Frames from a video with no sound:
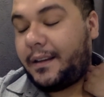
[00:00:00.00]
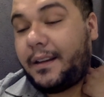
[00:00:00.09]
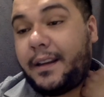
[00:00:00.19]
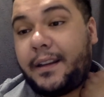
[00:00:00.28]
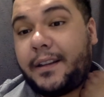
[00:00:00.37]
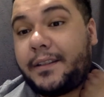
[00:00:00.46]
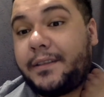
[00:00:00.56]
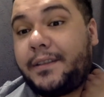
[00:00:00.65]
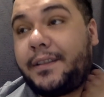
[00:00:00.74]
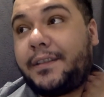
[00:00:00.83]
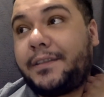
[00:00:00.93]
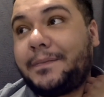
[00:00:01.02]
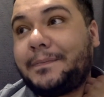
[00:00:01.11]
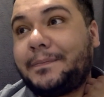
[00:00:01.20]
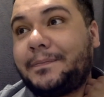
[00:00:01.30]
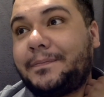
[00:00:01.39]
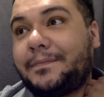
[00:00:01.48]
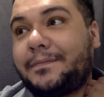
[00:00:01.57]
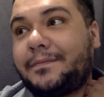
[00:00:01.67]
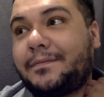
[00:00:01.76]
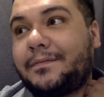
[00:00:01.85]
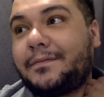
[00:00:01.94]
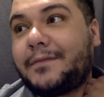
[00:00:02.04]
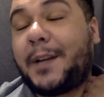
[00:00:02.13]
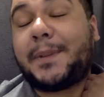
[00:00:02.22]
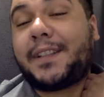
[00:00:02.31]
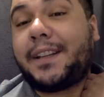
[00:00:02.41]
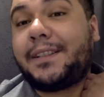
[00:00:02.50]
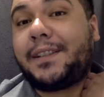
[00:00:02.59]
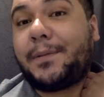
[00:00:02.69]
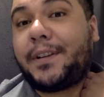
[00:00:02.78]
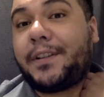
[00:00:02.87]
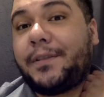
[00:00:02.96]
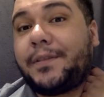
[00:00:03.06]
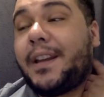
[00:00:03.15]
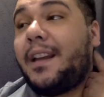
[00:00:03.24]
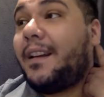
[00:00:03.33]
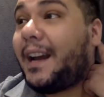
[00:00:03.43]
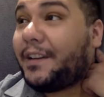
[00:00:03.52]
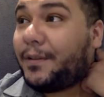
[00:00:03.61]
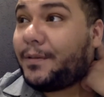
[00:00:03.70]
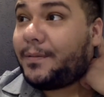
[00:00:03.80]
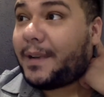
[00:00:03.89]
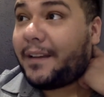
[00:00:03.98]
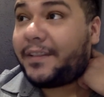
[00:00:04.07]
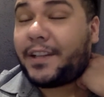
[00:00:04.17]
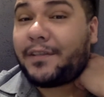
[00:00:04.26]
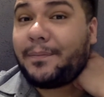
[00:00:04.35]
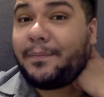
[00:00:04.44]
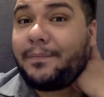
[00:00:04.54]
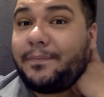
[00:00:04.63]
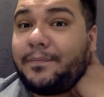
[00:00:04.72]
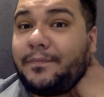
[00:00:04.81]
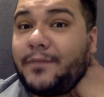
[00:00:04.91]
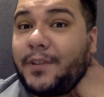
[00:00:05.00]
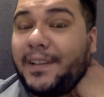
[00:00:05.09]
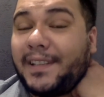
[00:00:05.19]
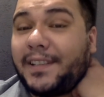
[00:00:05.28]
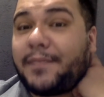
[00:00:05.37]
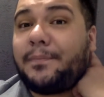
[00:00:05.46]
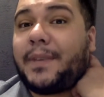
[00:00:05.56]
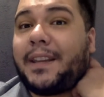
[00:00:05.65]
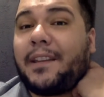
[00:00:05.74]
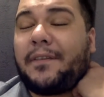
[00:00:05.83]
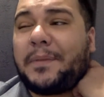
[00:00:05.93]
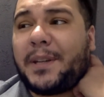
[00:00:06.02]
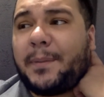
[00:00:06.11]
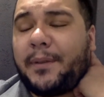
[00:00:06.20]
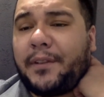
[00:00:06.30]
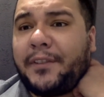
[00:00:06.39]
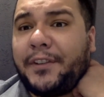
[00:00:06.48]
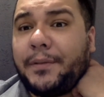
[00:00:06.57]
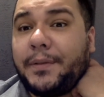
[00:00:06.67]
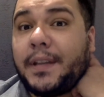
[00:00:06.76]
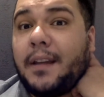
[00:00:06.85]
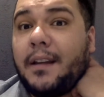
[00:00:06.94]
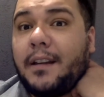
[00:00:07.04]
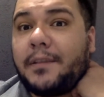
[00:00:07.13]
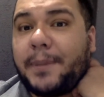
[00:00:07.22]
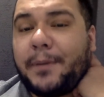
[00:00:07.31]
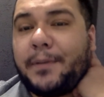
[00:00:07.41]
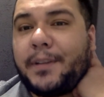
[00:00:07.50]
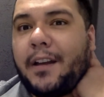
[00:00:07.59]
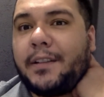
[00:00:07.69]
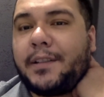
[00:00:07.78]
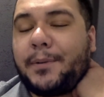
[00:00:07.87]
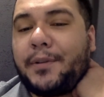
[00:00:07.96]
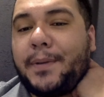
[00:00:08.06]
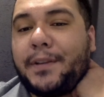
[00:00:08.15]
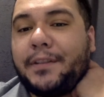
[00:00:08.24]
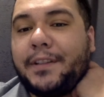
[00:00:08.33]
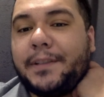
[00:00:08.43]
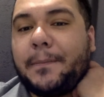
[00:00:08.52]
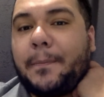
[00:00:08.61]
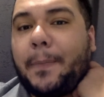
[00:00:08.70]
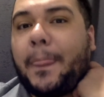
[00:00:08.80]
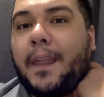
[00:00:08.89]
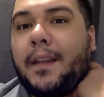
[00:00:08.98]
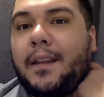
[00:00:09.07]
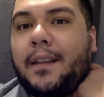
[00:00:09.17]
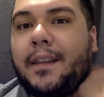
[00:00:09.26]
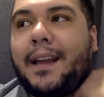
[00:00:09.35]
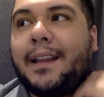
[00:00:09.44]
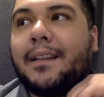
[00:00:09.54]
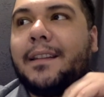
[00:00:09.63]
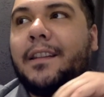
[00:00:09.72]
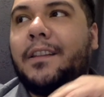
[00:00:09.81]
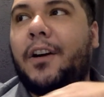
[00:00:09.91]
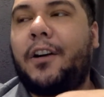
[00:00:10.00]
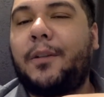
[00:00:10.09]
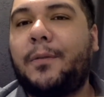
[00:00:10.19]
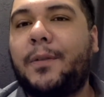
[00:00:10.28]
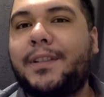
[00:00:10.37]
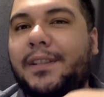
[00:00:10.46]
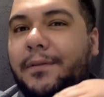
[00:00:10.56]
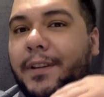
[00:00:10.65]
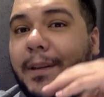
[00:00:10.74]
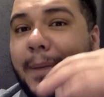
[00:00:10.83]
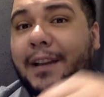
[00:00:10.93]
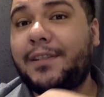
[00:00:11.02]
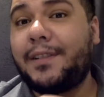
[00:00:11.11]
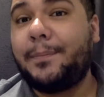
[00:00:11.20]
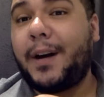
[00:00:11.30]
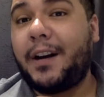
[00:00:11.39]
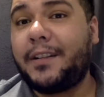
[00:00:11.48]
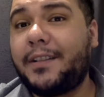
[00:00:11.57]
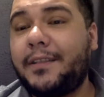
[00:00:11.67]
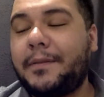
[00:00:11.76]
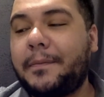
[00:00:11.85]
And I'm excited to see where it goes. I know I saw some criticism, I think from Chibi Reviews, spoke about this, that the artwork doesn't really match the manga.